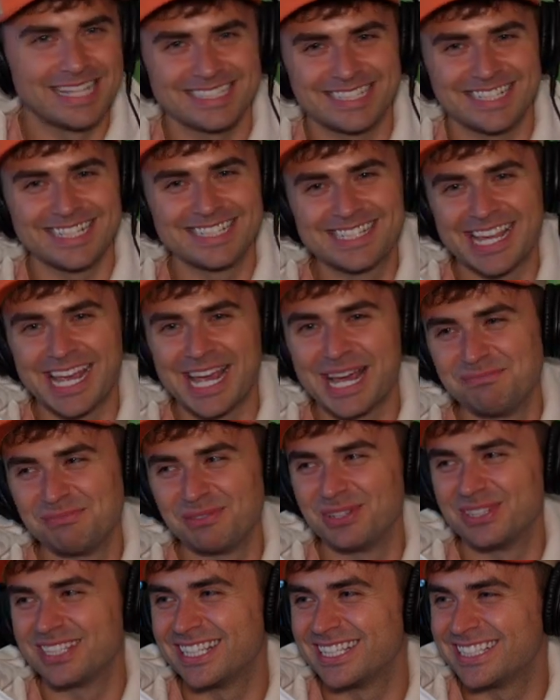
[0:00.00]
best
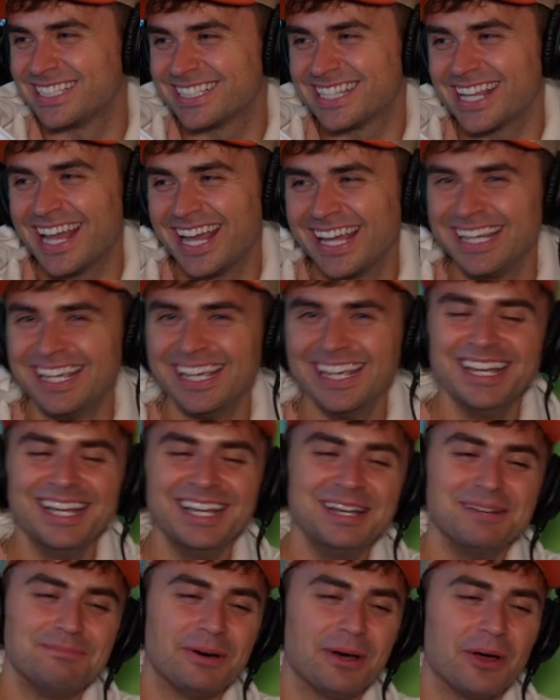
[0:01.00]
example to say,
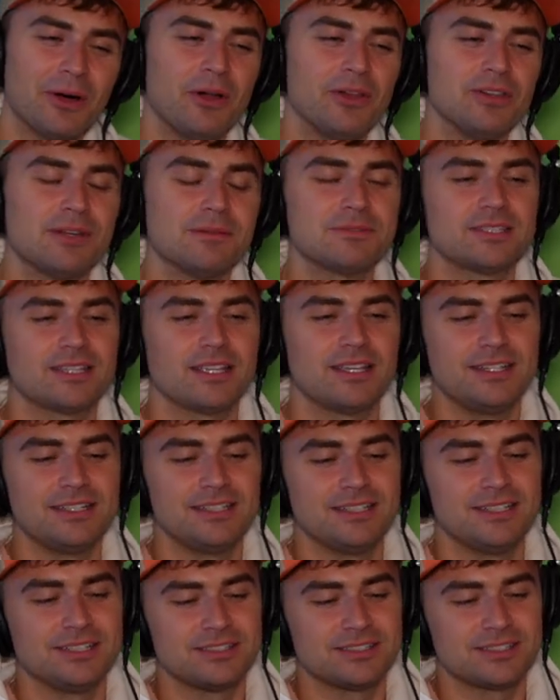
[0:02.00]
but all I'm
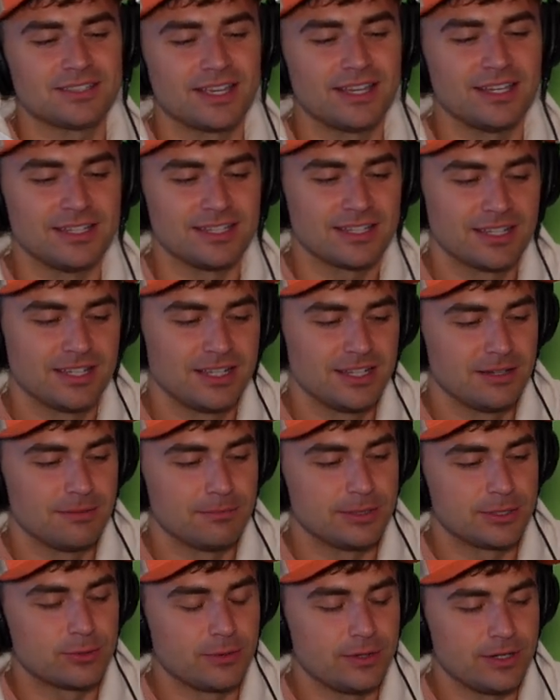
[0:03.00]
saying is like
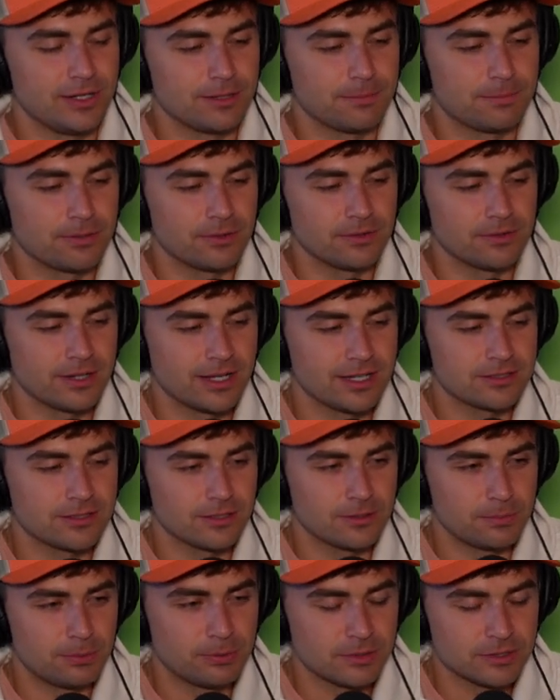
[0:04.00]
between the
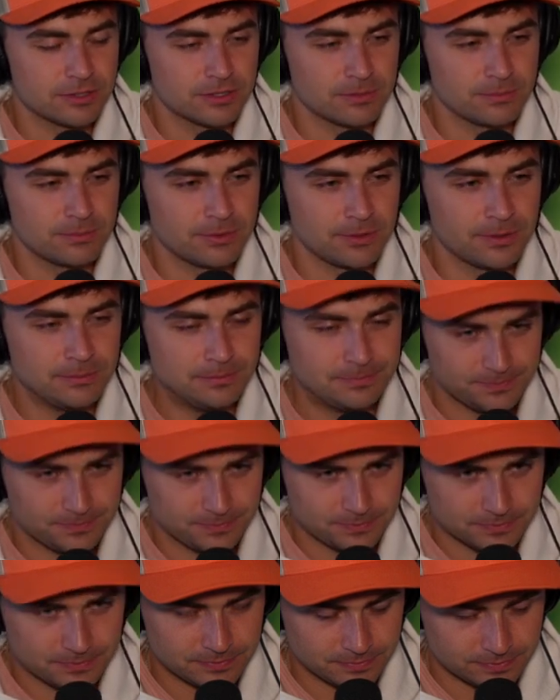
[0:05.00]
Pareto principle,
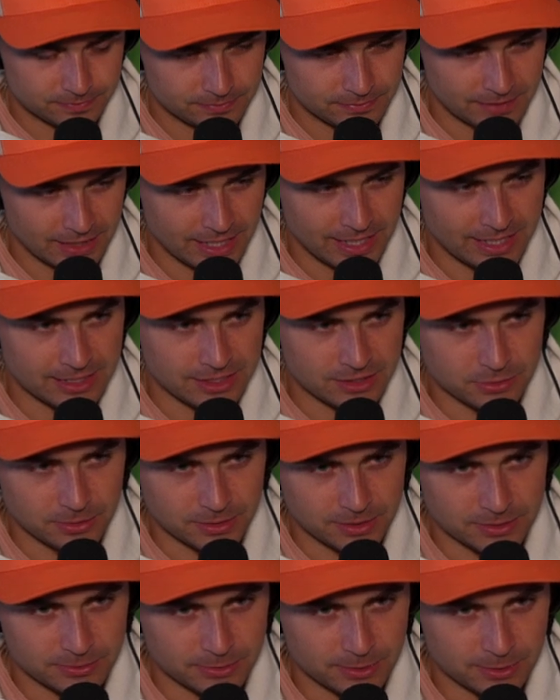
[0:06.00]
the 80
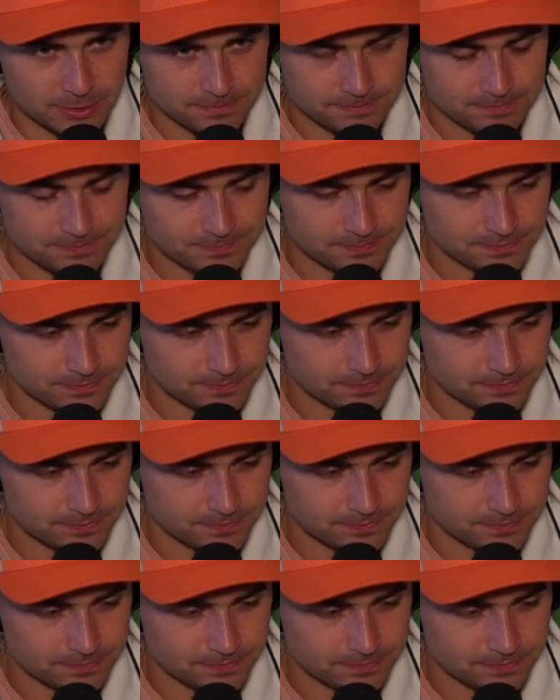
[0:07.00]
20 rule,